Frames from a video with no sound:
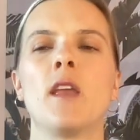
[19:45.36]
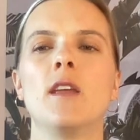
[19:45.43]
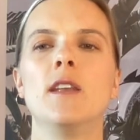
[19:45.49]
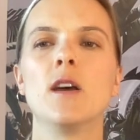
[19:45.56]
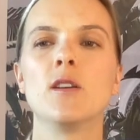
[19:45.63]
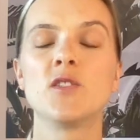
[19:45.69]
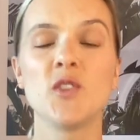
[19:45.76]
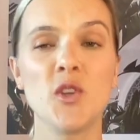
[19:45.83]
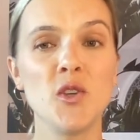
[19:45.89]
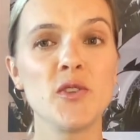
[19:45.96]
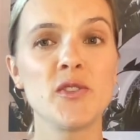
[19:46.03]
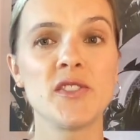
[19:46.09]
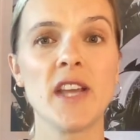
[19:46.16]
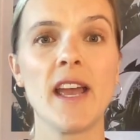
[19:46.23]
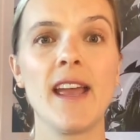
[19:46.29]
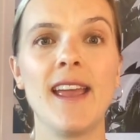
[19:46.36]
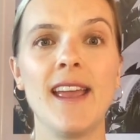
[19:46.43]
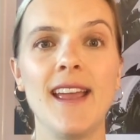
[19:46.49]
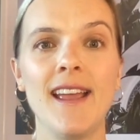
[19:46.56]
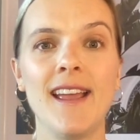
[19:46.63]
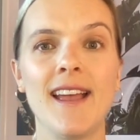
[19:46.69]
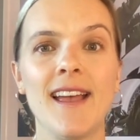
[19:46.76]
Now, it's a cute
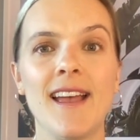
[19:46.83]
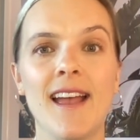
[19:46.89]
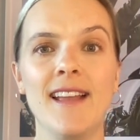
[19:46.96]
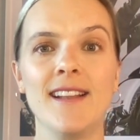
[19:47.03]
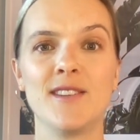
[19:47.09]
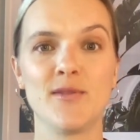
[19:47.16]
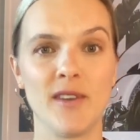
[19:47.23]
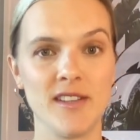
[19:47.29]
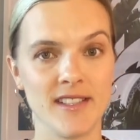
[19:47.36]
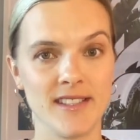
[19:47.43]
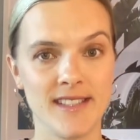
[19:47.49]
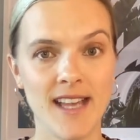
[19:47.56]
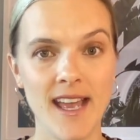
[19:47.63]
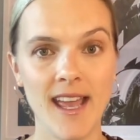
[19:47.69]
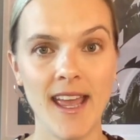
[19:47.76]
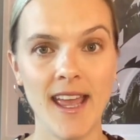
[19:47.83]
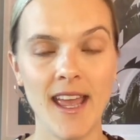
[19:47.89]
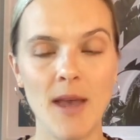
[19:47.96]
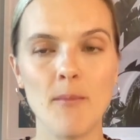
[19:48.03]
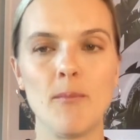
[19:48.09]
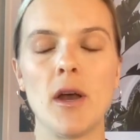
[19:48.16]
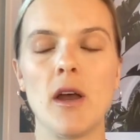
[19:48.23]
saying, it's fun to
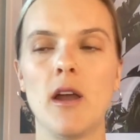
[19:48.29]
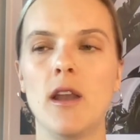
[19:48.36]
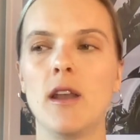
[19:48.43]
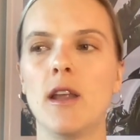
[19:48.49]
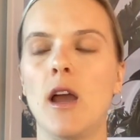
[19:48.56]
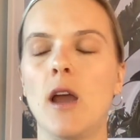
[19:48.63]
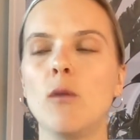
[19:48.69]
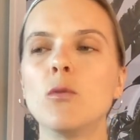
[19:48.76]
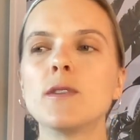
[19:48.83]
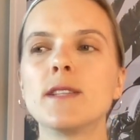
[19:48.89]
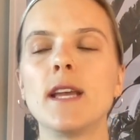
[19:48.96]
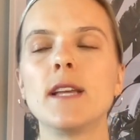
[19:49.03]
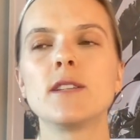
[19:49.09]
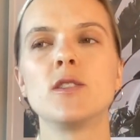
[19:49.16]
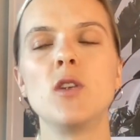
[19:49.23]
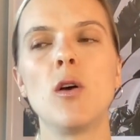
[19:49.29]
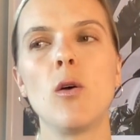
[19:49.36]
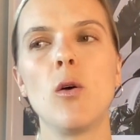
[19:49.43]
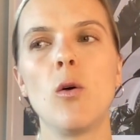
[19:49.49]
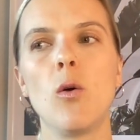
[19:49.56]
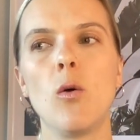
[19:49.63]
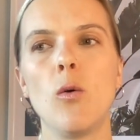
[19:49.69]
say, but I will say it's not
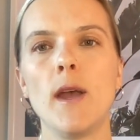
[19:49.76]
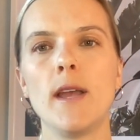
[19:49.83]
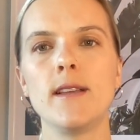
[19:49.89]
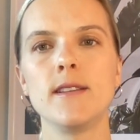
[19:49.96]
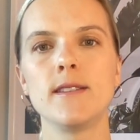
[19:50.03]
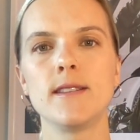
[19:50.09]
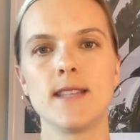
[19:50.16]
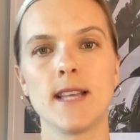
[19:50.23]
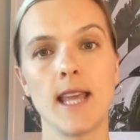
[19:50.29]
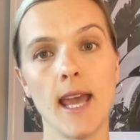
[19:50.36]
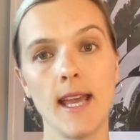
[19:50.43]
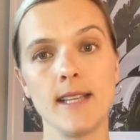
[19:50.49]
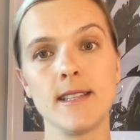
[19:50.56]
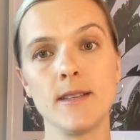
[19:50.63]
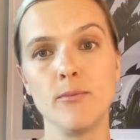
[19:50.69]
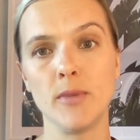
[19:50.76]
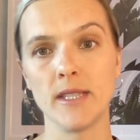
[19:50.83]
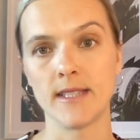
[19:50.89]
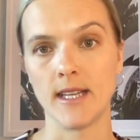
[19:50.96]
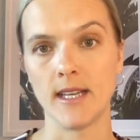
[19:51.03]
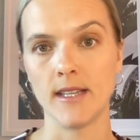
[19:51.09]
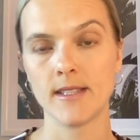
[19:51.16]
always the case in
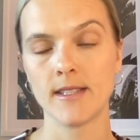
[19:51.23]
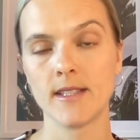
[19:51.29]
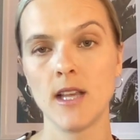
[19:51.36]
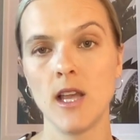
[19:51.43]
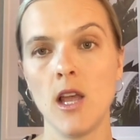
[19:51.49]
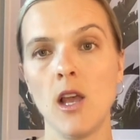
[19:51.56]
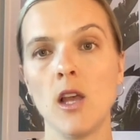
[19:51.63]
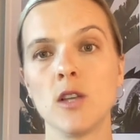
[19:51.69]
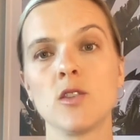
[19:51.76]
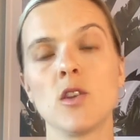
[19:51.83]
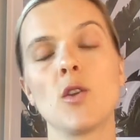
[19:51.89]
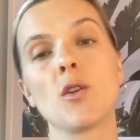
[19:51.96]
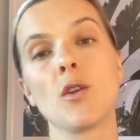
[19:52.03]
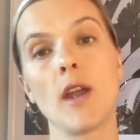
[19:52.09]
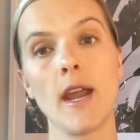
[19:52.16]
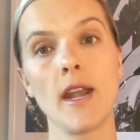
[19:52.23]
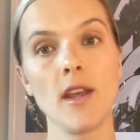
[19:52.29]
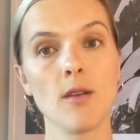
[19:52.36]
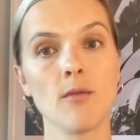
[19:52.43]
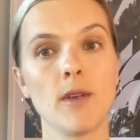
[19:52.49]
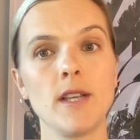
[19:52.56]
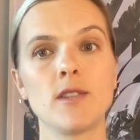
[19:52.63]
business. So,
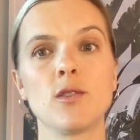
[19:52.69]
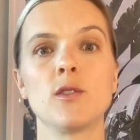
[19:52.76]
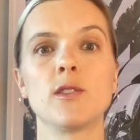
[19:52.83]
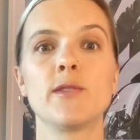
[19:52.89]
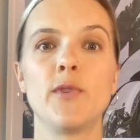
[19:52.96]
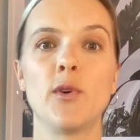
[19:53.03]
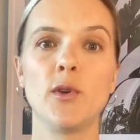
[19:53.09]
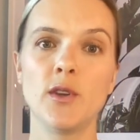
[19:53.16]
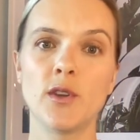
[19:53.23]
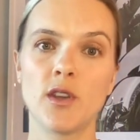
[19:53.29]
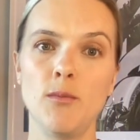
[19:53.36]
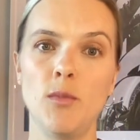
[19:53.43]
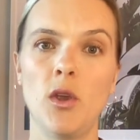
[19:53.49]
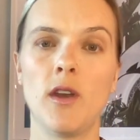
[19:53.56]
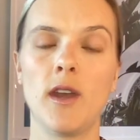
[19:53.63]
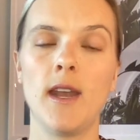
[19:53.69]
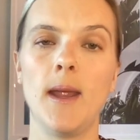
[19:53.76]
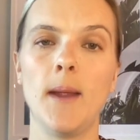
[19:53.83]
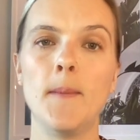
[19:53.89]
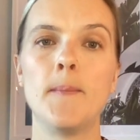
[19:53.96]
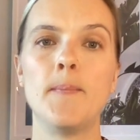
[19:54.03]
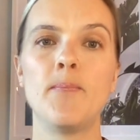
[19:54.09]
creating a resource for your
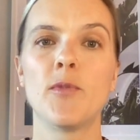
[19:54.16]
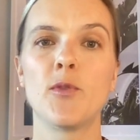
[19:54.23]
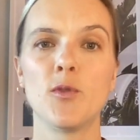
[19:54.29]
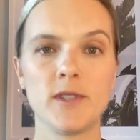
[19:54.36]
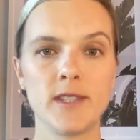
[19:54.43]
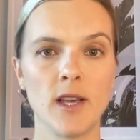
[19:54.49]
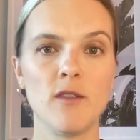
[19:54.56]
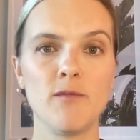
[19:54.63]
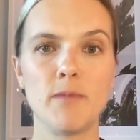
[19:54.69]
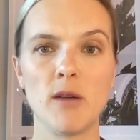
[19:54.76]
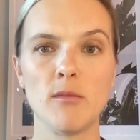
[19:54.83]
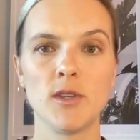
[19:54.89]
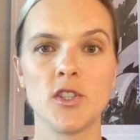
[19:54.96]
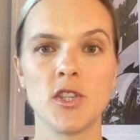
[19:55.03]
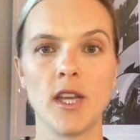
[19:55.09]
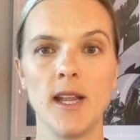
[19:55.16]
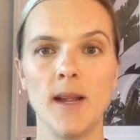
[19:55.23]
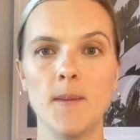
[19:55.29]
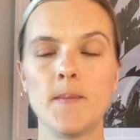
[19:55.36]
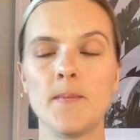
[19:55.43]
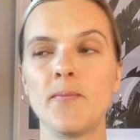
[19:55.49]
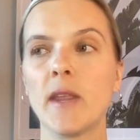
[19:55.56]
community through self
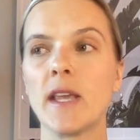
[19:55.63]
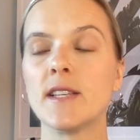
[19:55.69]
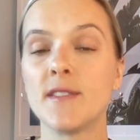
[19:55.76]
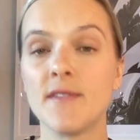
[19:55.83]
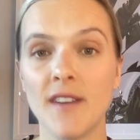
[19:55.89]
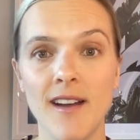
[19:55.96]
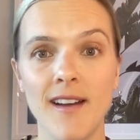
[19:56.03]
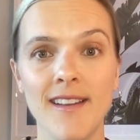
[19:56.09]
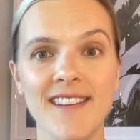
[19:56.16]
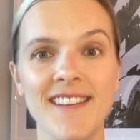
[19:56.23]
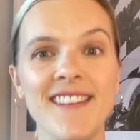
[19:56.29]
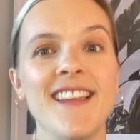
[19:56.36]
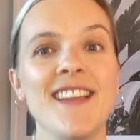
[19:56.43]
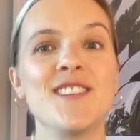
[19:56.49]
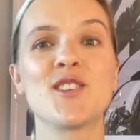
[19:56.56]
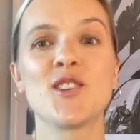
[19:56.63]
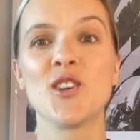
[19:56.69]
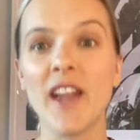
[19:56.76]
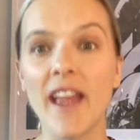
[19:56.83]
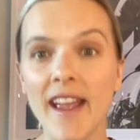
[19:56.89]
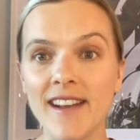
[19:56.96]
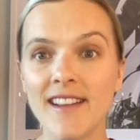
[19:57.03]
publishing is fun, it's
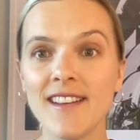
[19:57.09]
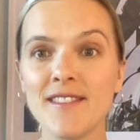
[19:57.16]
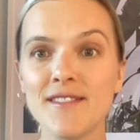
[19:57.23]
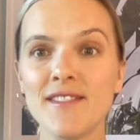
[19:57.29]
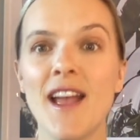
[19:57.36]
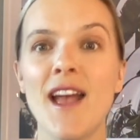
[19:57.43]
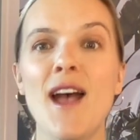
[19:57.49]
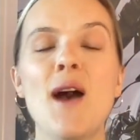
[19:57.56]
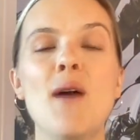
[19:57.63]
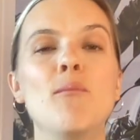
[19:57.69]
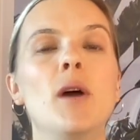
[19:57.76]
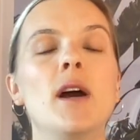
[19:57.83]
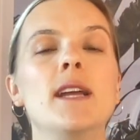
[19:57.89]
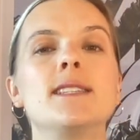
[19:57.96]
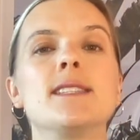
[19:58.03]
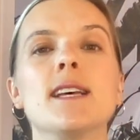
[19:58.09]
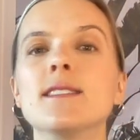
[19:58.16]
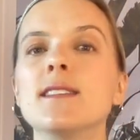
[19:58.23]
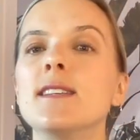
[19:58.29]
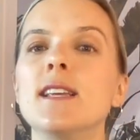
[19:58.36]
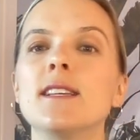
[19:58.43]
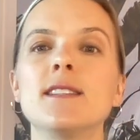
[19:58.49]
creative, but it
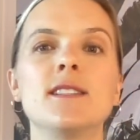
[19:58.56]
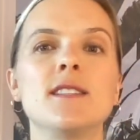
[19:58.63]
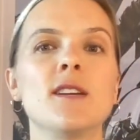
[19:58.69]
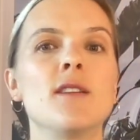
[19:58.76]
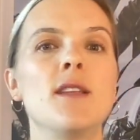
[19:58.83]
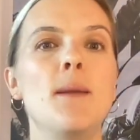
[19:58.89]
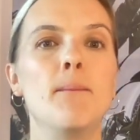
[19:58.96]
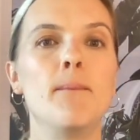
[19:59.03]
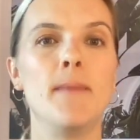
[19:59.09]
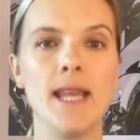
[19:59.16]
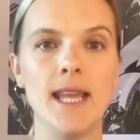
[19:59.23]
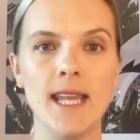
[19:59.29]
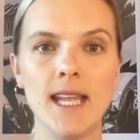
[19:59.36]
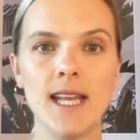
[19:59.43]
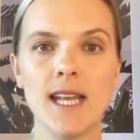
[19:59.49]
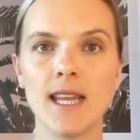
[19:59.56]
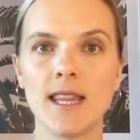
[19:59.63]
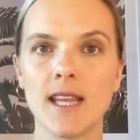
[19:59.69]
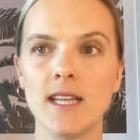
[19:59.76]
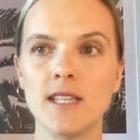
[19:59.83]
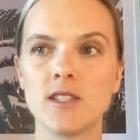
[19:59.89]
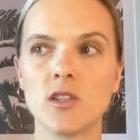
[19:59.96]
doesn't necessarily mean that it's